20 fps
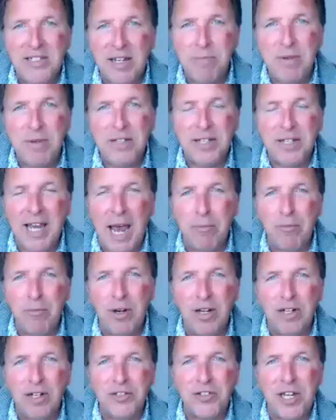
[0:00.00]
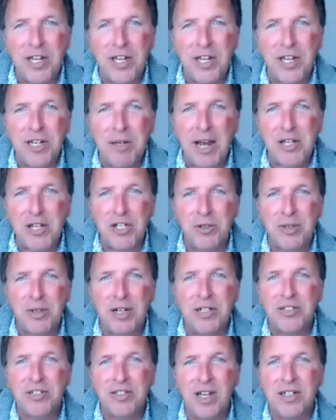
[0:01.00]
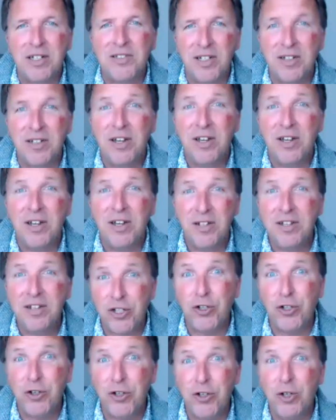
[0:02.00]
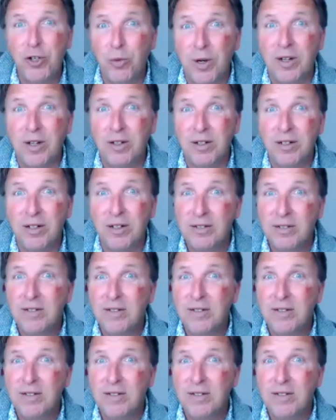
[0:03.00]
me the camera and I'll send it back to you. And I, I said, yeah, sure you will.